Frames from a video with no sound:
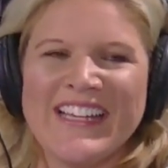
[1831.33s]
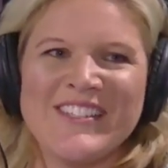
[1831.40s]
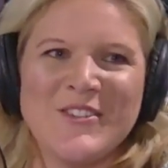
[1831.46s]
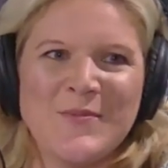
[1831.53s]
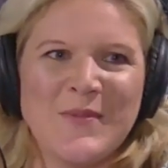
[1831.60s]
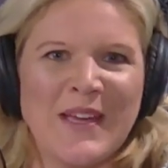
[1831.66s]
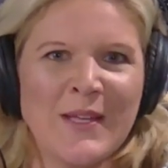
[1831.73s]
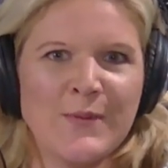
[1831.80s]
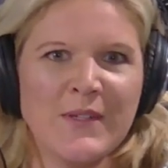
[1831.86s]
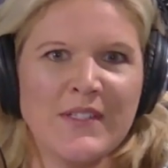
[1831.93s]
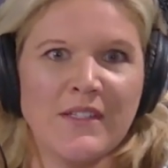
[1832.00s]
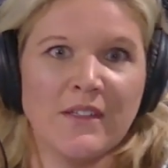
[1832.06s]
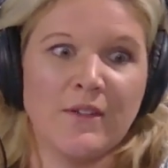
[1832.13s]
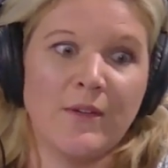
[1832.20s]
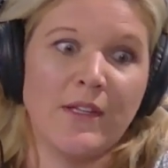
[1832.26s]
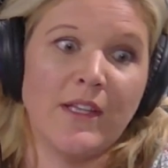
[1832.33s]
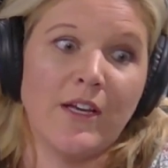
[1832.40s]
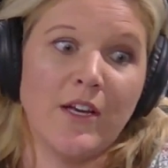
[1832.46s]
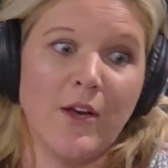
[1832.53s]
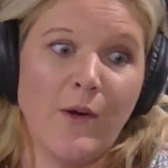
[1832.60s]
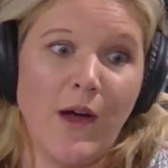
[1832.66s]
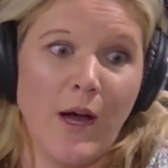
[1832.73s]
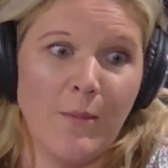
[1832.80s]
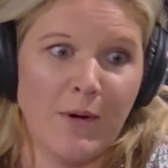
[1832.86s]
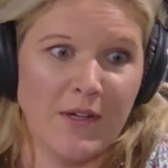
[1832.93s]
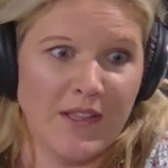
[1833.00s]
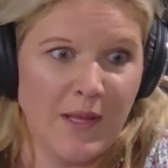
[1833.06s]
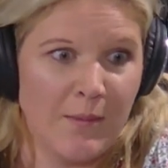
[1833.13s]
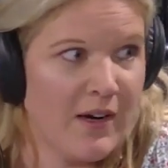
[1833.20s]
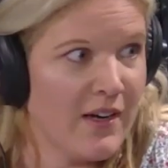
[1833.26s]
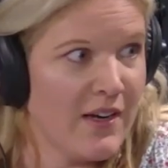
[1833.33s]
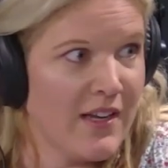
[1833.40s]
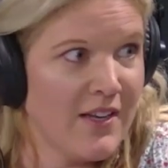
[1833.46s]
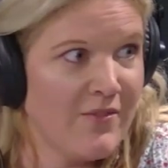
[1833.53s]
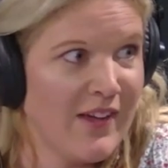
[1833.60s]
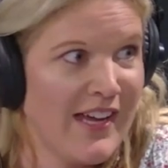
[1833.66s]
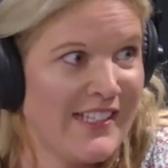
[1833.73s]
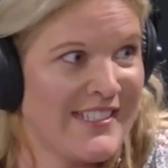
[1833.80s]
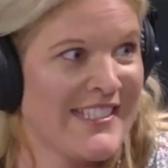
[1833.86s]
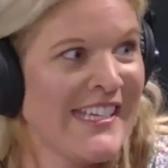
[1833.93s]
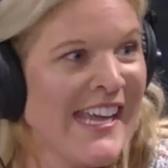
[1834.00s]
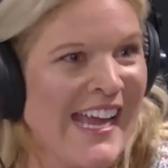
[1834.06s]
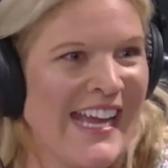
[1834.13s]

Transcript: I told my husband, I said, "Well, there go our birthday party invites."